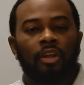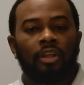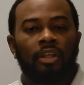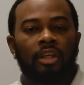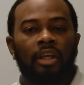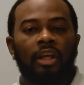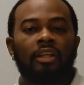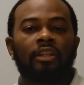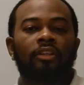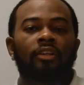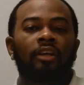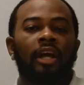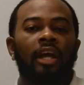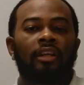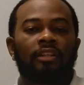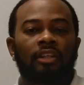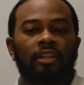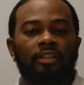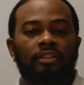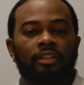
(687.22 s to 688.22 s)
The
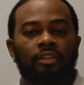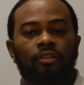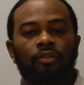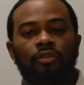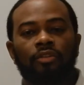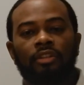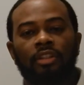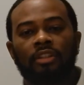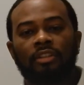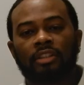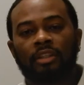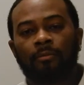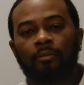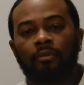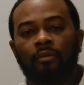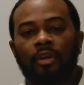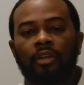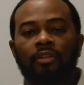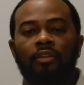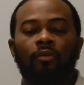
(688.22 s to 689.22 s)
anticoagulant solution
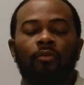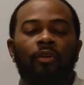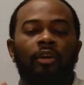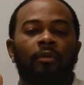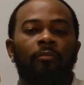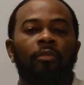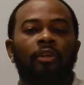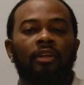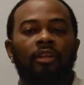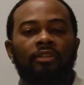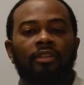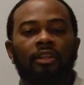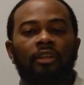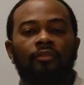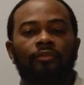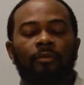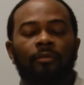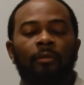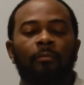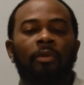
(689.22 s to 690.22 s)
separates the red blood
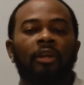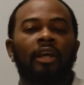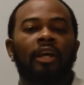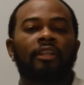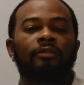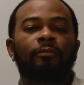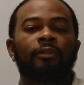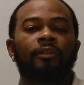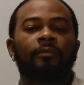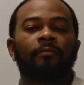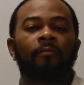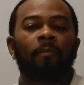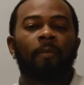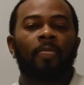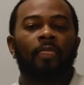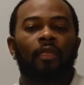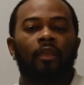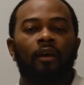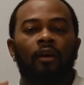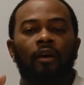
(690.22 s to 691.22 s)
cells from the plasma.
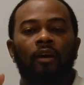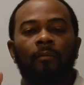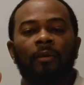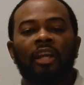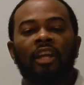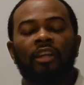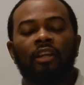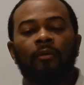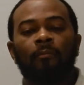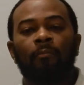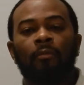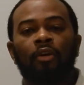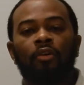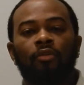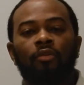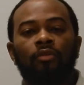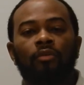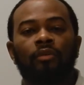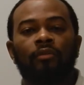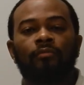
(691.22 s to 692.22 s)
In the
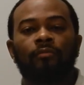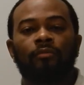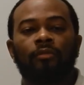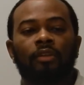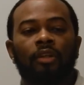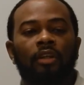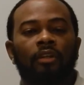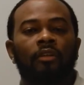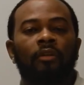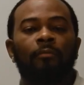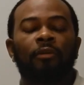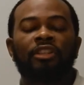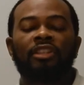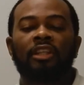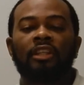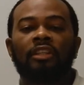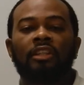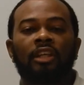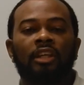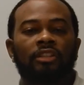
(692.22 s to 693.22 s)
bowl, the
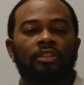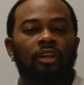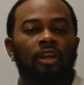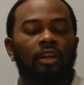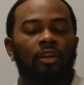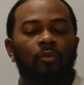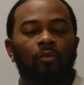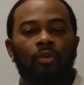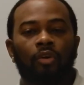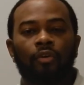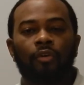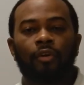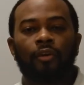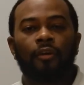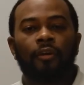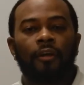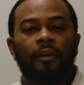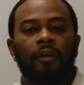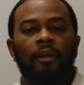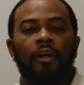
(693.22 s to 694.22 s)
machine does all the work.
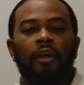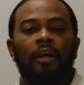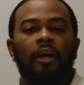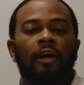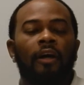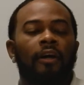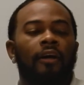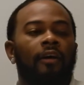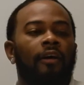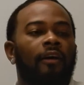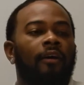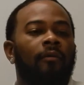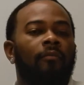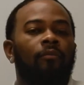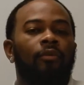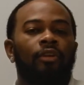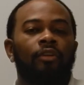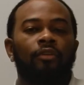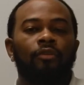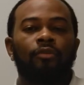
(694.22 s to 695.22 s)

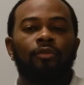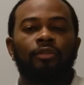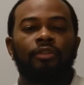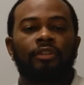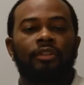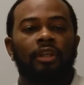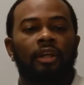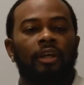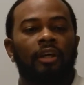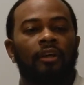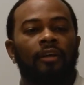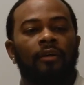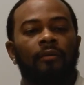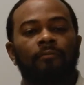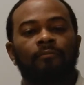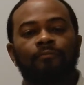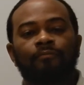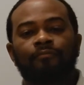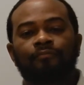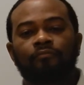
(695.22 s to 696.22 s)
We use
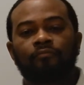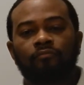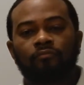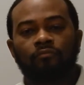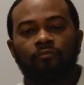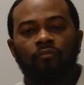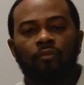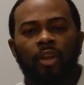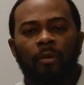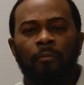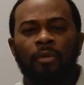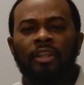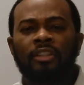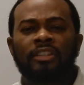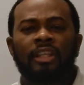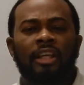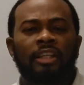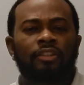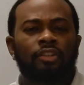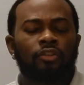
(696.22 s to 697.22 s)

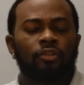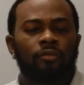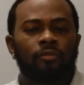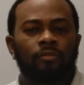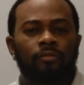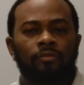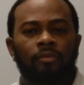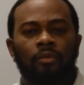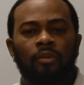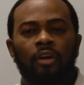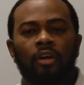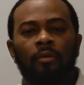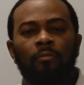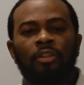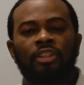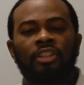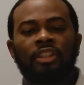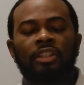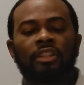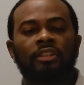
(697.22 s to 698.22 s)
PCS2
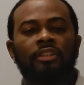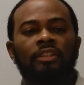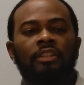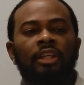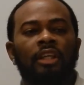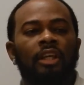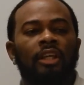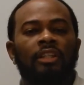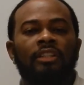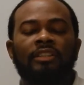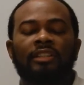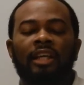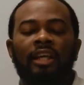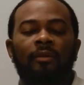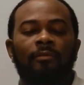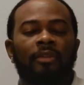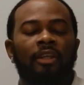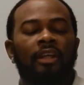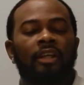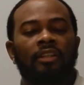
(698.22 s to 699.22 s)
machines.
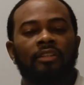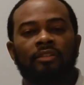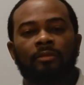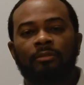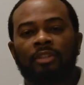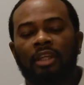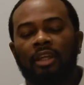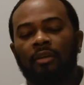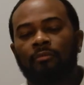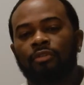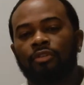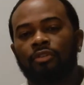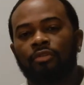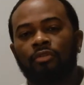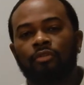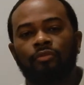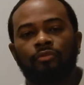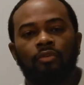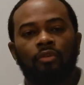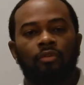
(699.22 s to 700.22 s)
Same thing sometimes
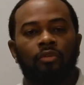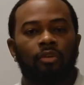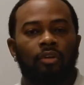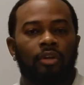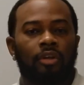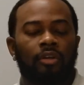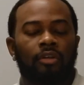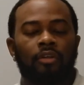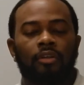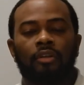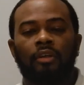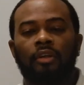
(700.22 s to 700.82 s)
used for